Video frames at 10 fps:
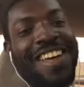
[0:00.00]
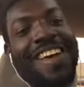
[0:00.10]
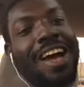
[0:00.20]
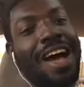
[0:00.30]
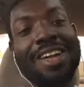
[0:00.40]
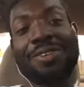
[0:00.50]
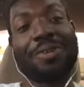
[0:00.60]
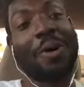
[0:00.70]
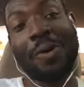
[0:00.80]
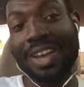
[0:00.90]
I don't know
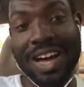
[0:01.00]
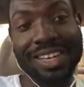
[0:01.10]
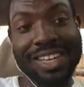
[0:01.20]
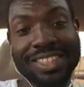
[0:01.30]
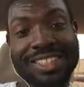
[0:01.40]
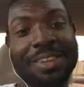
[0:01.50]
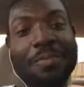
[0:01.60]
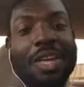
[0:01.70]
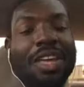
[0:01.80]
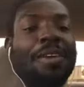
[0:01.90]
how long that's going to
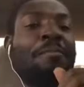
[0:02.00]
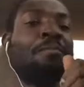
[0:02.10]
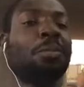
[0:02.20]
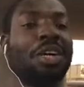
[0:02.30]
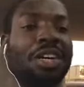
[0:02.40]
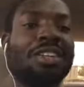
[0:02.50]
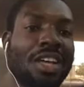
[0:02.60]
be, but